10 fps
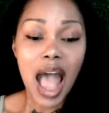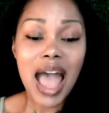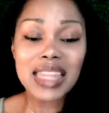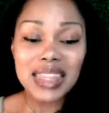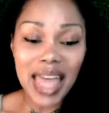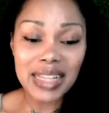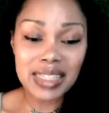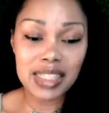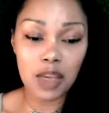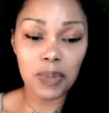I like
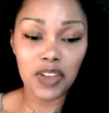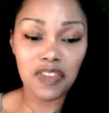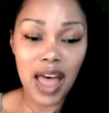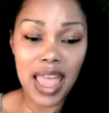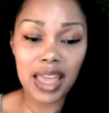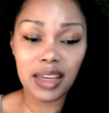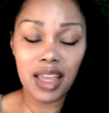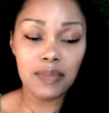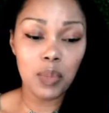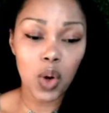to simplify it
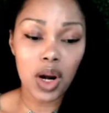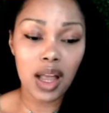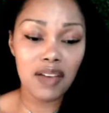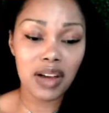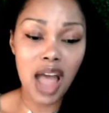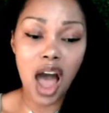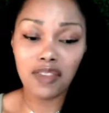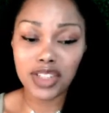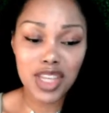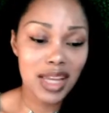in more of a
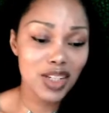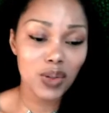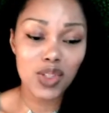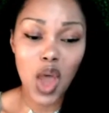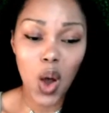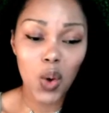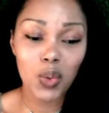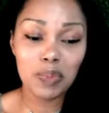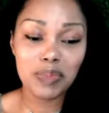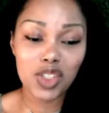conversational
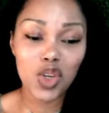tone